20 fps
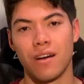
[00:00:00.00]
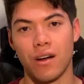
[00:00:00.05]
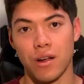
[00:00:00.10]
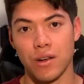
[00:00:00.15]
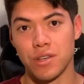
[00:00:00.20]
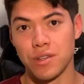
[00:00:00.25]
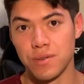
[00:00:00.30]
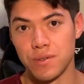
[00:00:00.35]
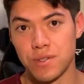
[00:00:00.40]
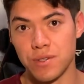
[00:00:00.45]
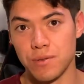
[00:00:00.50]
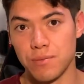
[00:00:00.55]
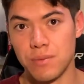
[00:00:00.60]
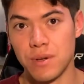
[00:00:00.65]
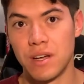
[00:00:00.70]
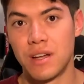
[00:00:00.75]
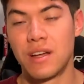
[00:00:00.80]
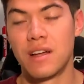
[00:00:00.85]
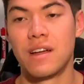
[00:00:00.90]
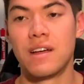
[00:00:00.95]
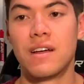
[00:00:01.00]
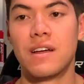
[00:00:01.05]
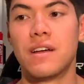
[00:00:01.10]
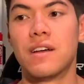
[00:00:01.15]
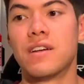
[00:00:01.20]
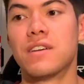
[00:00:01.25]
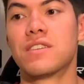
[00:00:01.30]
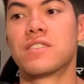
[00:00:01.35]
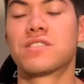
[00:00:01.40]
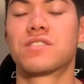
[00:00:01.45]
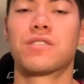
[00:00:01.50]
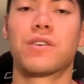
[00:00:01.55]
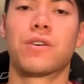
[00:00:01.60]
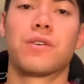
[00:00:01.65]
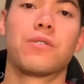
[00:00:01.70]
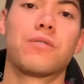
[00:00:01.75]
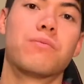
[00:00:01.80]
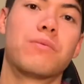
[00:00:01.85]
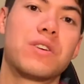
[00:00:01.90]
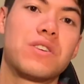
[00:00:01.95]
on YouTube. So
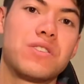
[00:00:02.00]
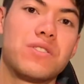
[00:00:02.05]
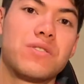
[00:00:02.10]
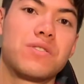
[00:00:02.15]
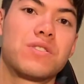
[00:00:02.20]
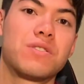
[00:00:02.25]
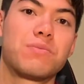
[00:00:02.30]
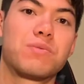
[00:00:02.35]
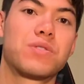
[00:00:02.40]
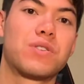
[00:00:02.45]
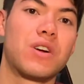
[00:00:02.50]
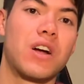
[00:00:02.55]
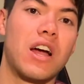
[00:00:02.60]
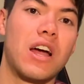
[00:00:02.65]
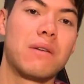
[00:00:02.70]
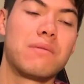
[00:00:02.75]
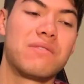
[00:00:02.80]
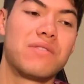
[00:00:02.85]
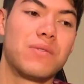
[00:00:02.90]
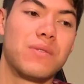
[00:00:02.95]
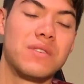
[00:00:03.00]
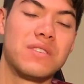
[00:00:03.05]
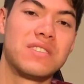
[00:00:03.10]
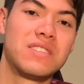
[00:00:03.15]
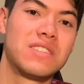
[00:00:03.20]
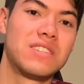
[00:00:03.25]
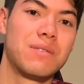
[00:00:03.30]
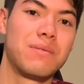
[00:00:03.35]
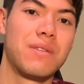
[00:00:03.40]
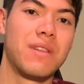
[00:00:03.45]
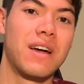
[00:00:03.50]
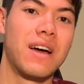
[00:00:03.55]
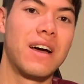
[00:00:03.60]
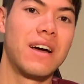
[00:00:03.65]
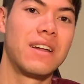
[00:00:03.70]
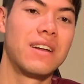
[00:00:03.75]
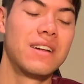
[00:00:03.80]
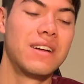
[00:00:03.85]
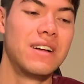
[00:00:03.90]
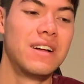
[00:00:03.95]
make sure you subscribe if you want to see some of that.